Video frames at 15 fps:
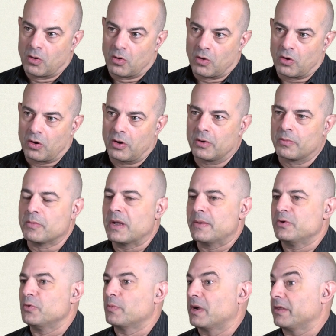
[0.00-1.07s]
Or
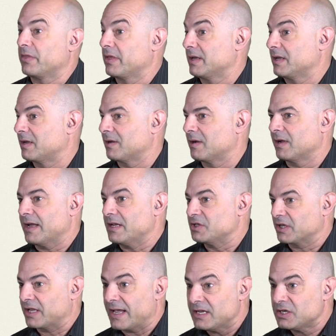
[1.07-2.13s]
maybe you might think
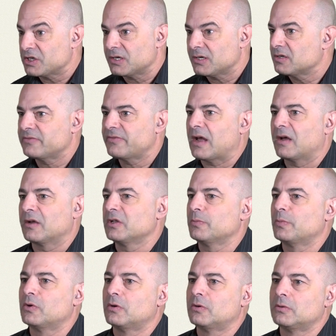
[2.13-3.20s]
education is
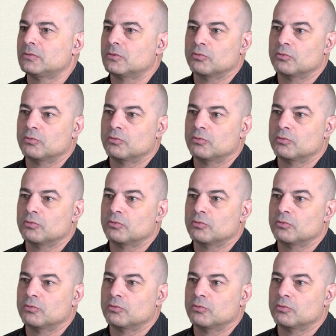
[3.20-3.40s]
valuable,